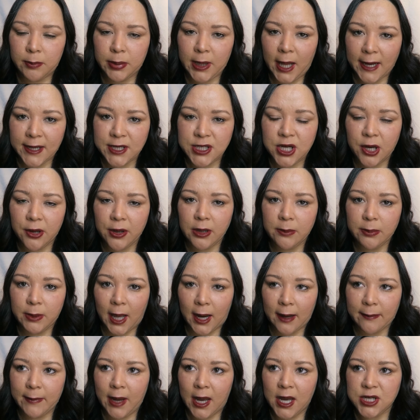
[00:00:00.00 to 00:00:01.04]
Black Cherry,
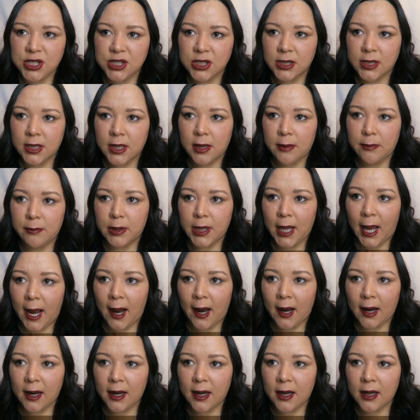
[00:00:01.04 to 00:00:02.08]
Black Magic, and
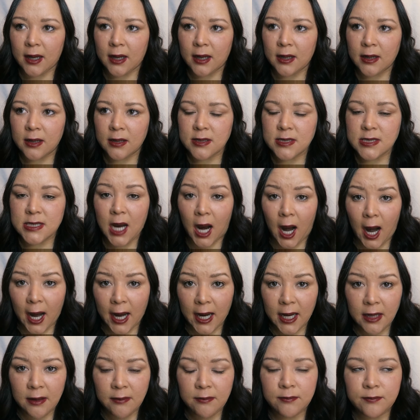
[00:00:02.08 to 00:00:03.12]
Black
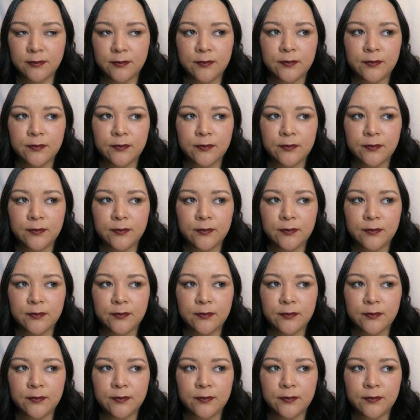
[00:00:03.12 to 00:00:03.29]
Tie.